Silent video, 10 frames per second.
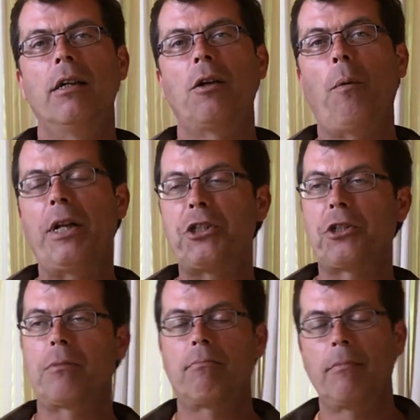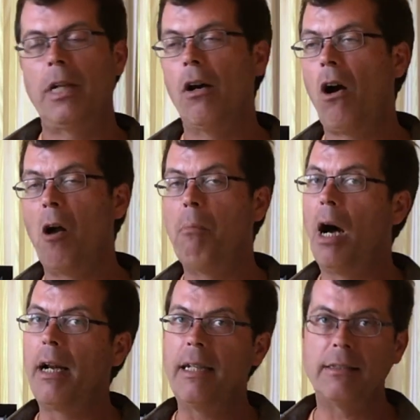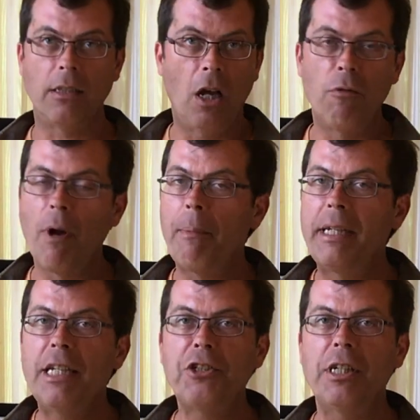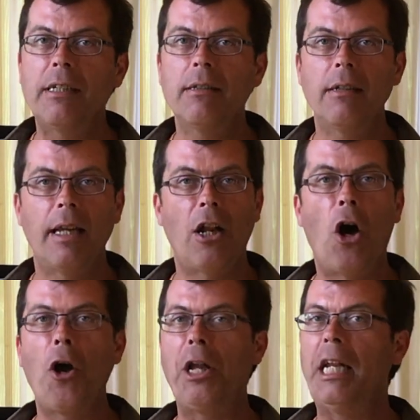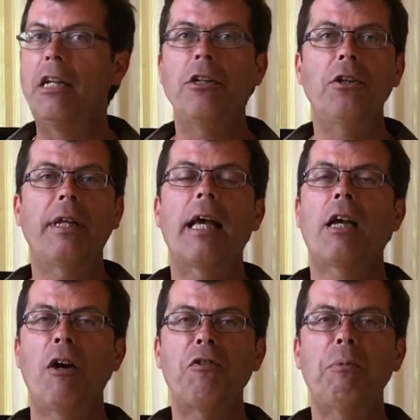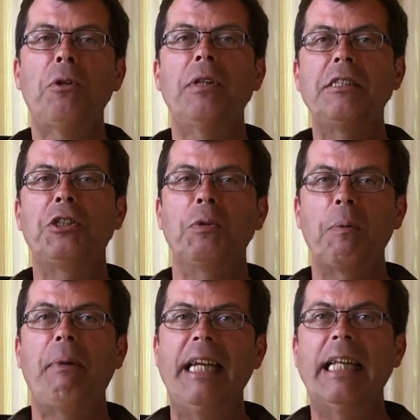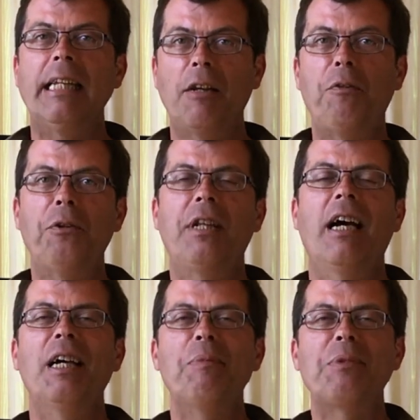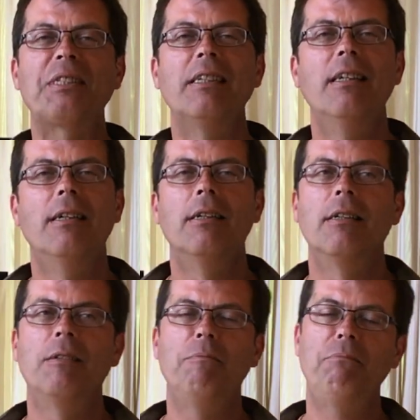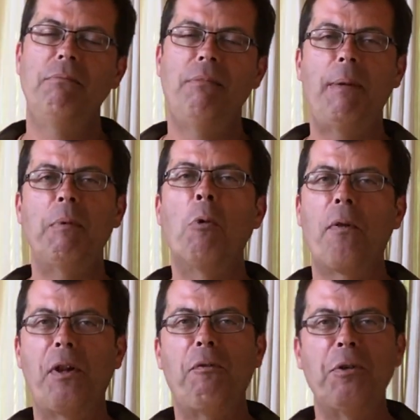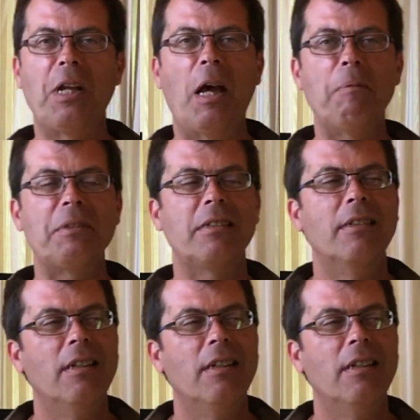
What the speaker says: which, our bodies love repetition, and all you need to do to get comfortable is to repeat it a few times, maybe more than a few times,